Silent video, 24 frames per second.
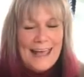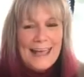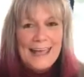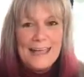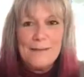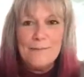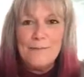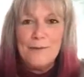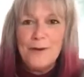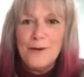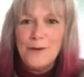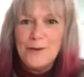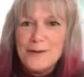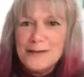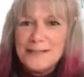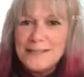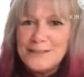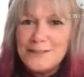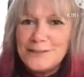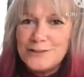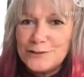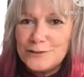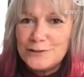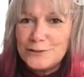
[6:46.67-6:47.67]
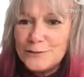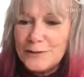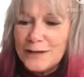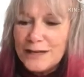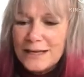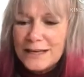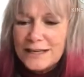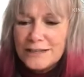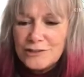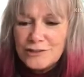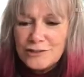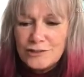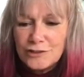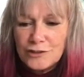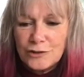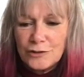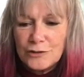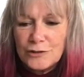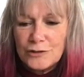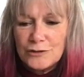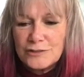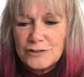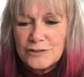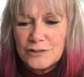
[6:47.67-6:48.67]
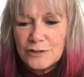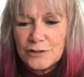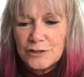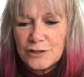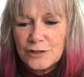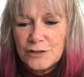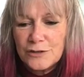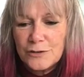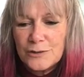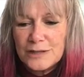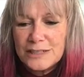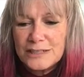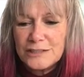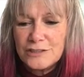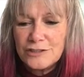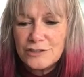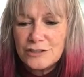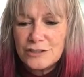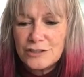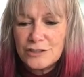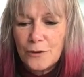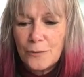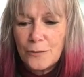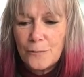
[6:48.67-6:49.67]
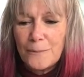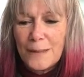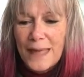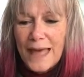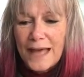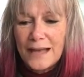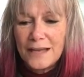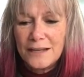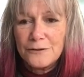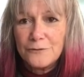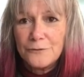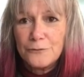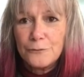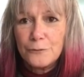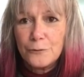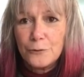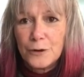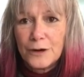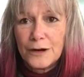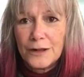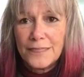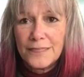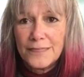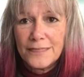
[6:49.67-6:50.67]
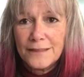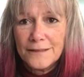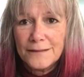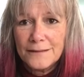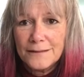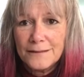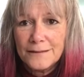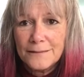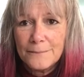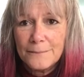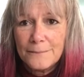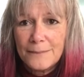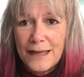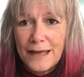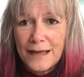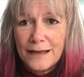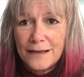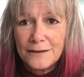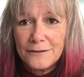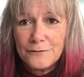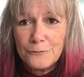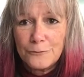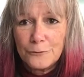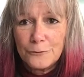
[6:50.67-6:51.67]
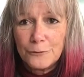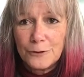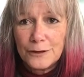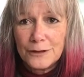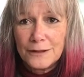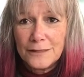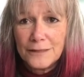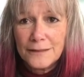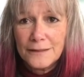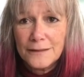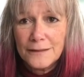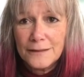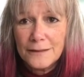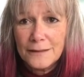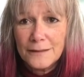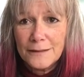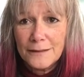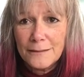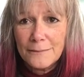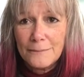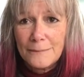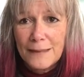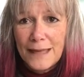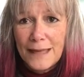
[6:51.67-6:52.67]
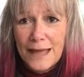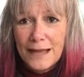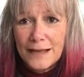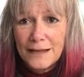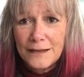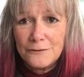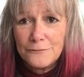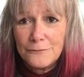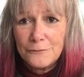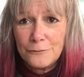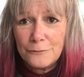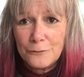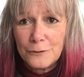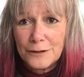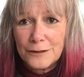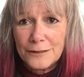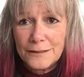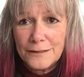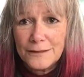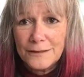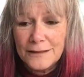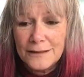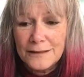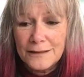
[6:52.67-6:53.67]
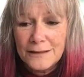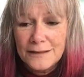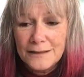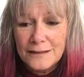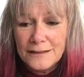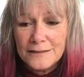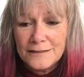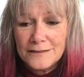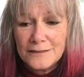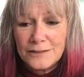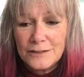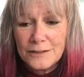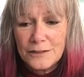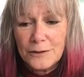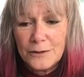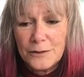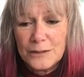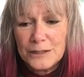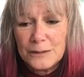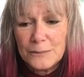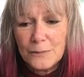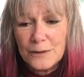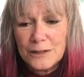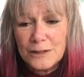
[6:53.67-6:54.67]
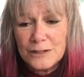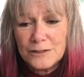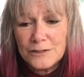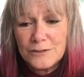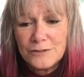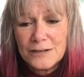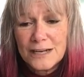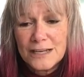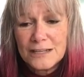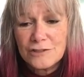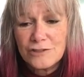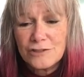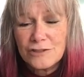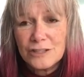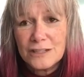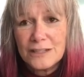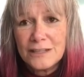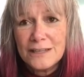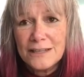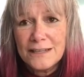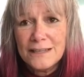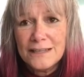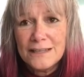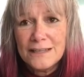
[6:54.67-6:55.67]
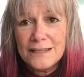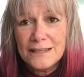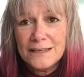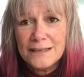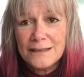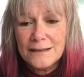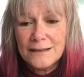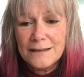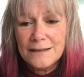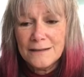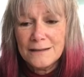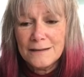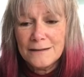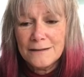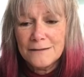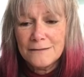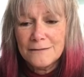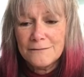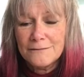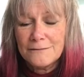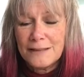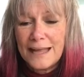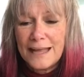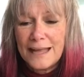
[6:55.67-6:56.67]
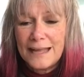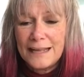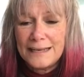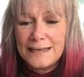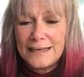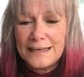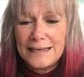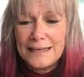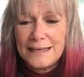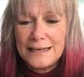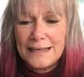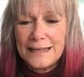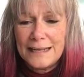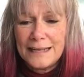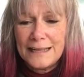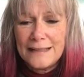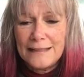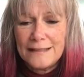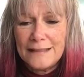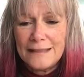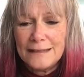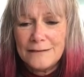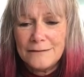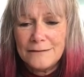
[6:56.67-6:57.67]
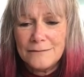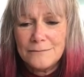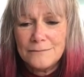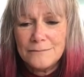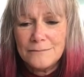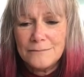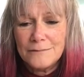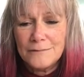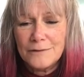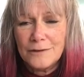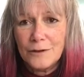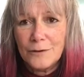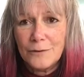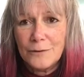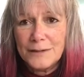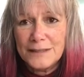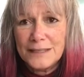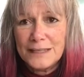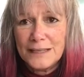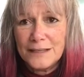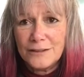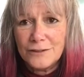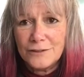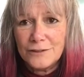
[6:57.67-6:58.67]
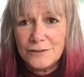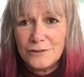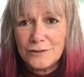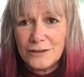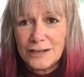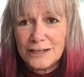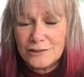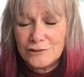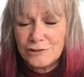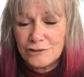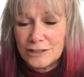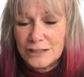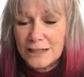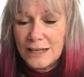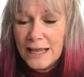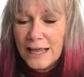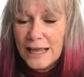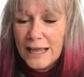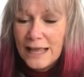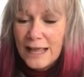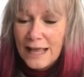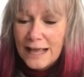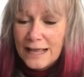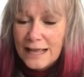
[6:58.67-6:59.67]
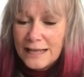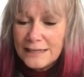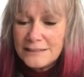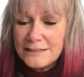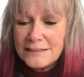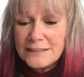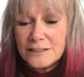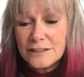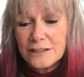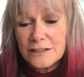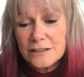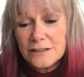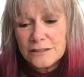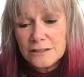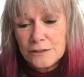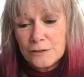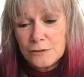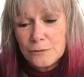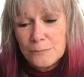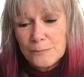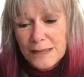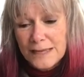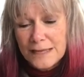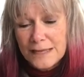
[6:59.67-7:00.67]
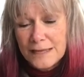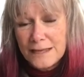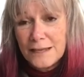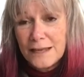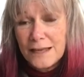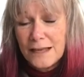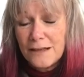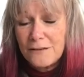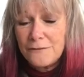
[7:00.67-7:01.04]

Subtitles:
I'm going to show you. So you're going to just go back and forth, back and forth, back and forth. So you're going in one direction, flatten it, and then go in the other direction until you make a